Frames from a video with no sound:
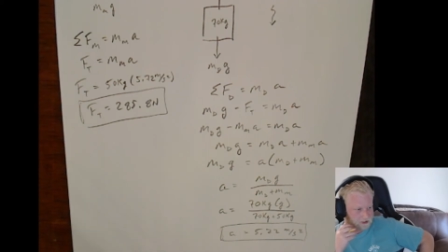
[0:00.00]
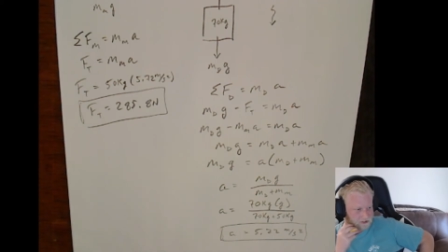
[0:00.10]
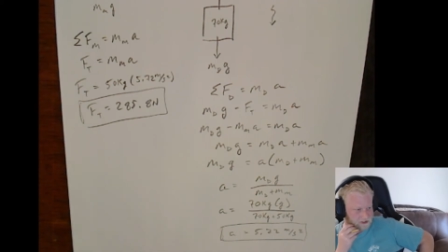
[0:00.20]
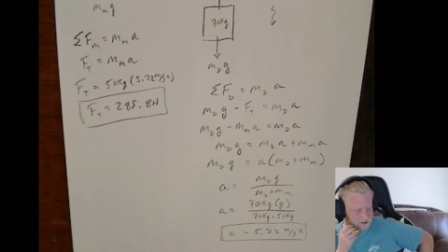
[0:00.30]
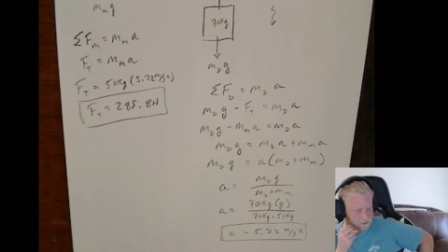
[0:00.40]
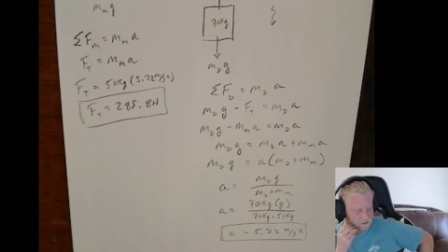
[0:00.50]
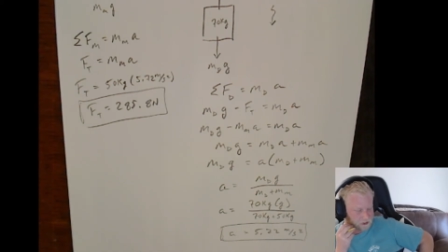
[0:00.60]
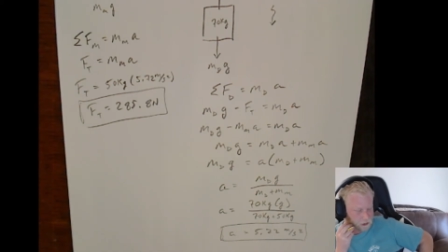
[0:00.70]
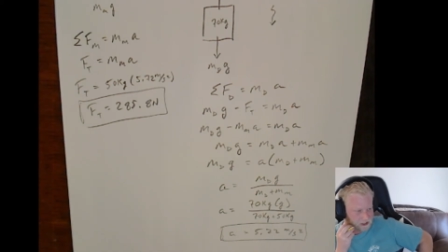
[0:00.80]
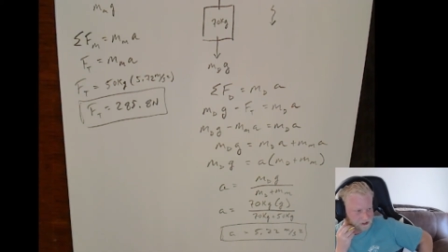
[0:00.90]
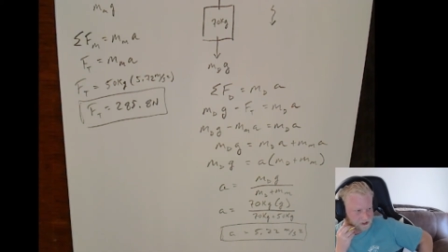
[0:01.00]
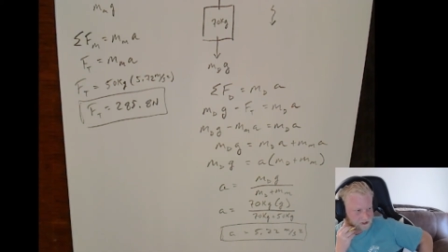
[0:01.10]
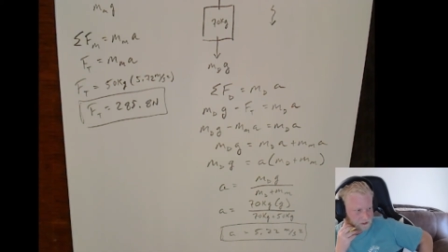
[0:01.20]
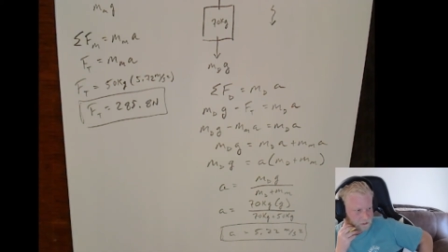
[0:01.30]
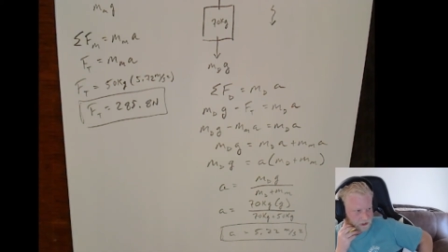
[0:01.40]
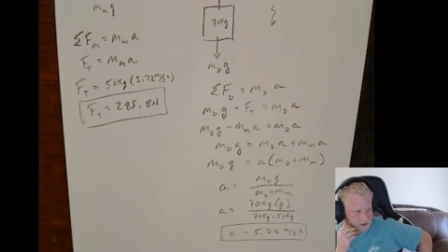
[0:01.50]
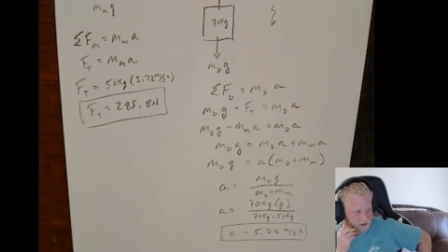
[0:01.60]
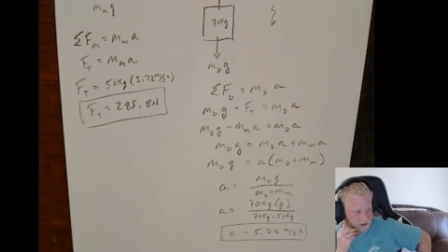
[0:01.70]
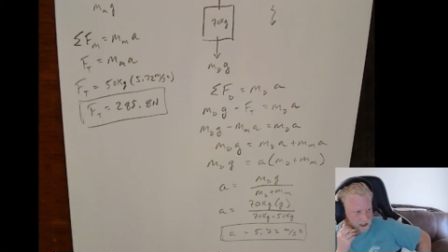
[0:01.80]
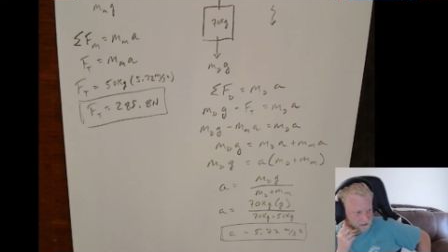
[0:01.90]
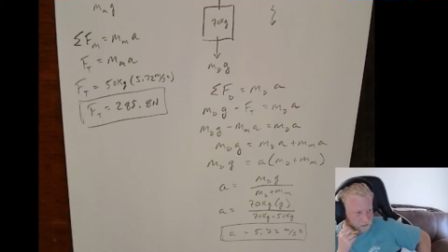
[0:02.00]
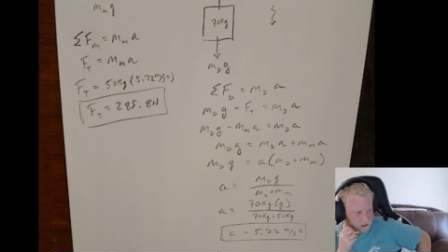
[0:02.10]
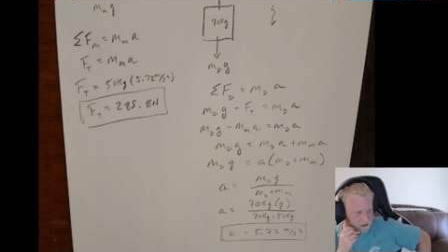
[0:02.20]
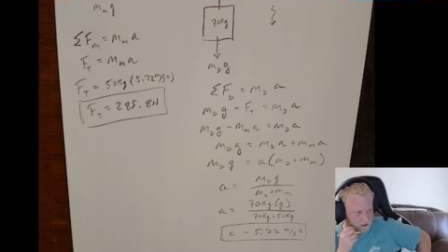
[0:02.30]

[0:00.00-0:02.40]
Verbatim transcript: system of equations like we did in the last one.